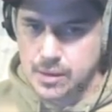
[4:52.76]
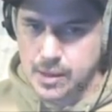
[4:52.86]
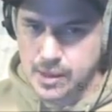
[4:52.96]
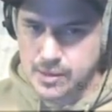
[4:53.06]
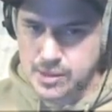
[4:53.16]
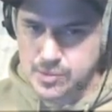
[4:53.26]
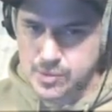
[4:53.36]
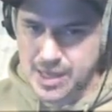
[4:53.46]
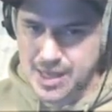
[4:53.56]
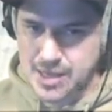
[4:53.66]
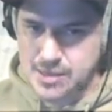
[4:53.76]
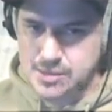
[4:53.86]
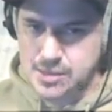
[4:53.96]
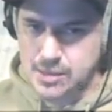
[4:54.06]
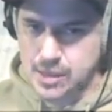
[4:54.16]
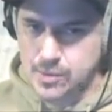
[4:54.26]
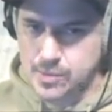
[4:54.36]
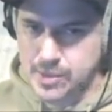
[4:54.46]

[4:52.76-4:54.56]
and this one ends and that one